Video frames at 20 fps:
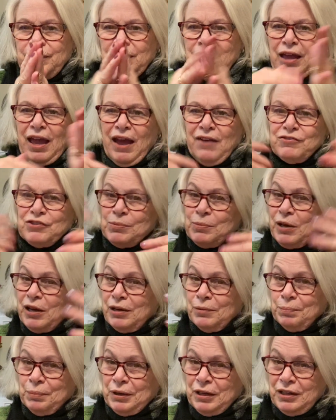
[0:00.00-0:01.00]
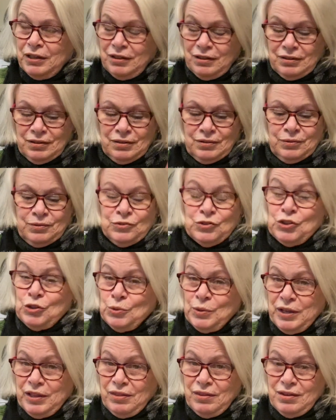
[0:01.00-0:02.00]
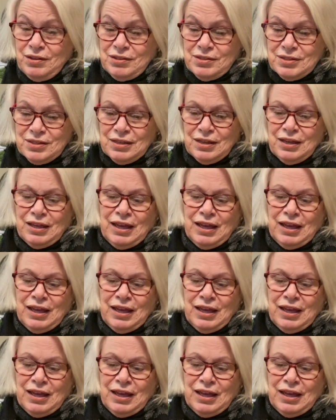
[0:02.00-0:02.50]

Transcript: have some company doing this,